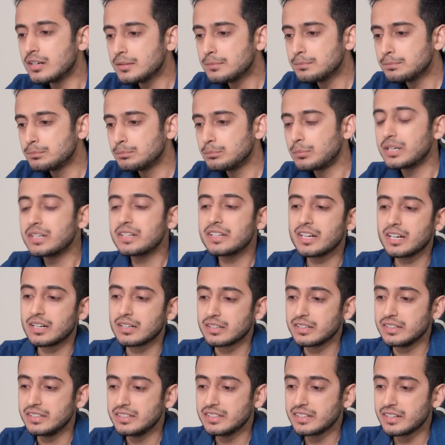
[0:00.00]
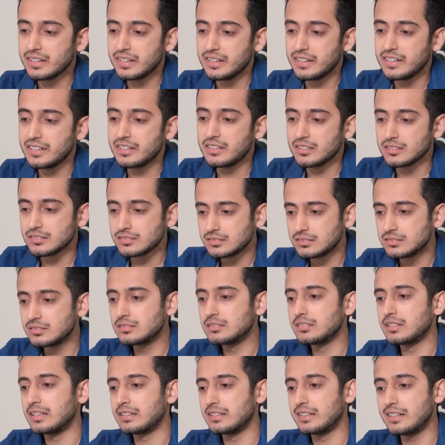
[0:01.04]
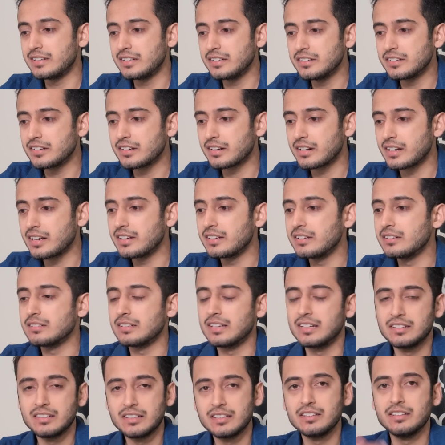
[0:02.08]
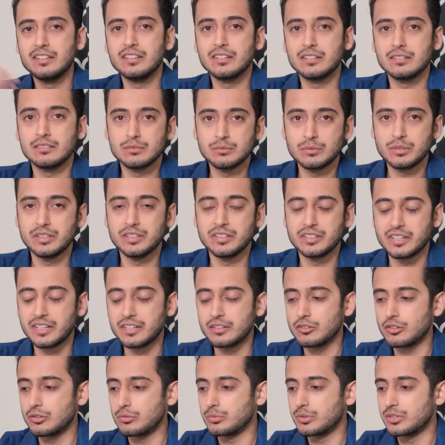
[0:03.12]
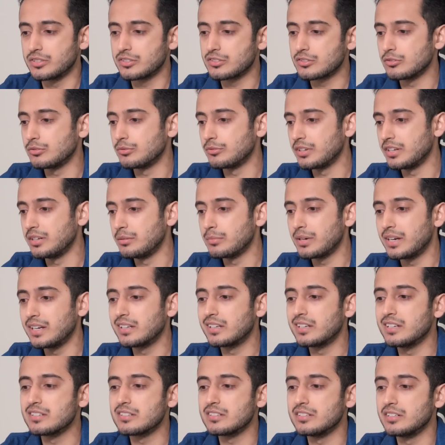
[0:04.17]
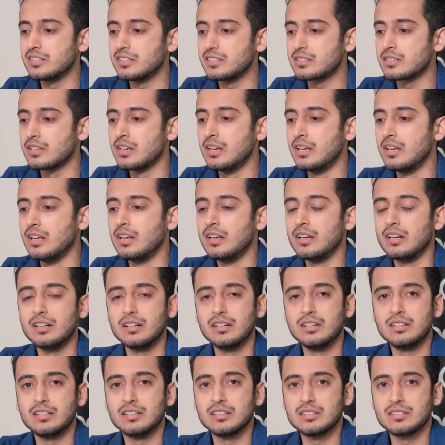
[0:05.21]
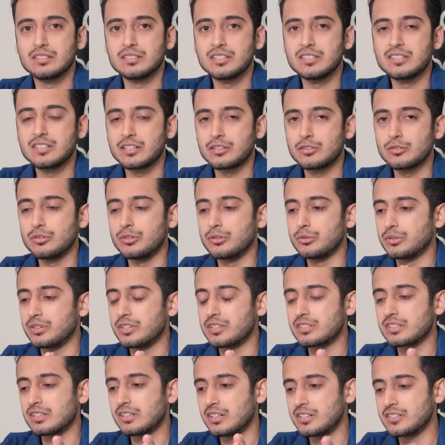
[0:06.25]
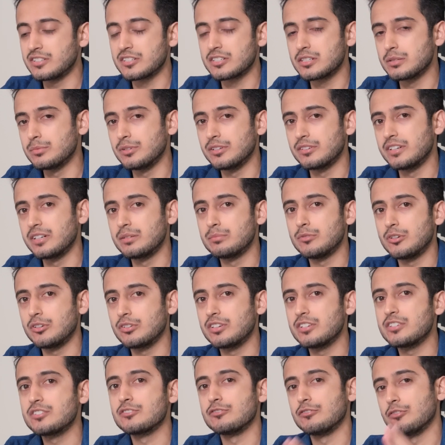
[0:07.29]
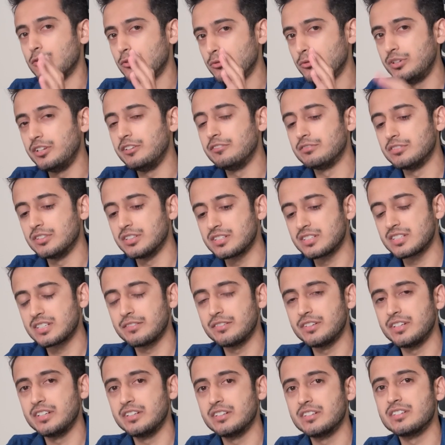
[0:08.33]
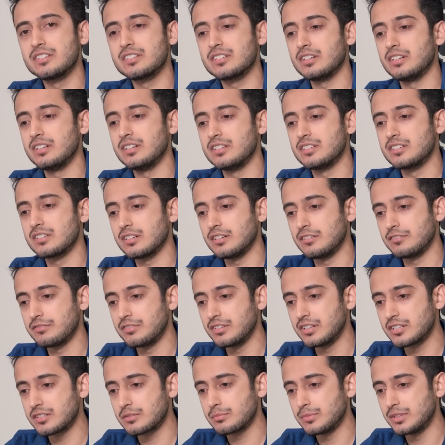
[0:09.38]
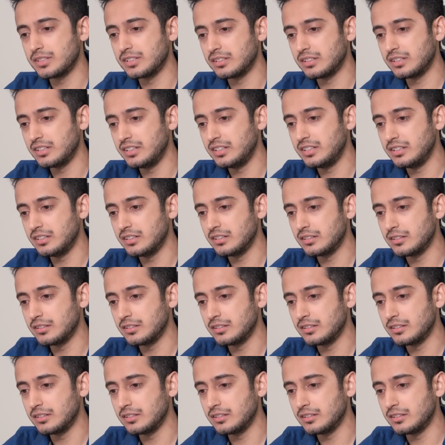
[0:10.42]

But yeah, year 8, then year 9, and then year 10 onwards. So in my case it is since I told you it's an adjustable rate mortgage, so only first 7 years is a fixed monthly